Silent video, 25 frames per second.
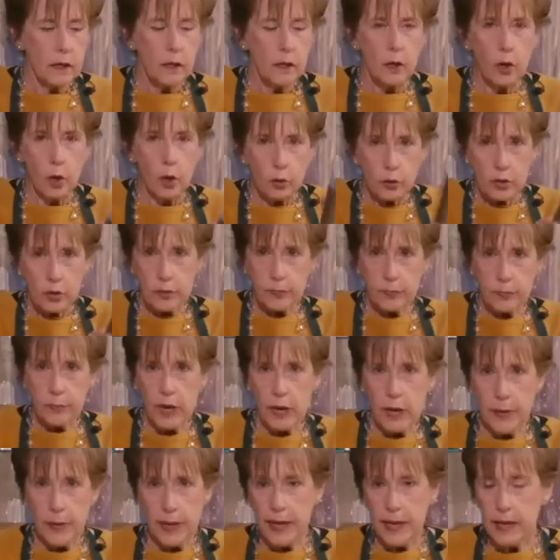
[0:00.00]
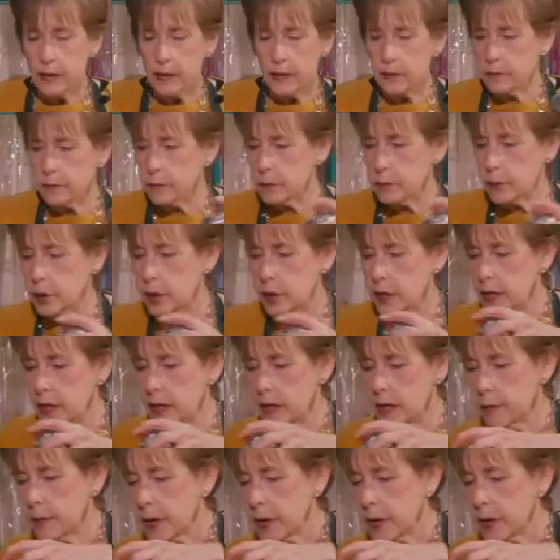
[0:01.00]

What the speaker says: gold spray paint, put it in a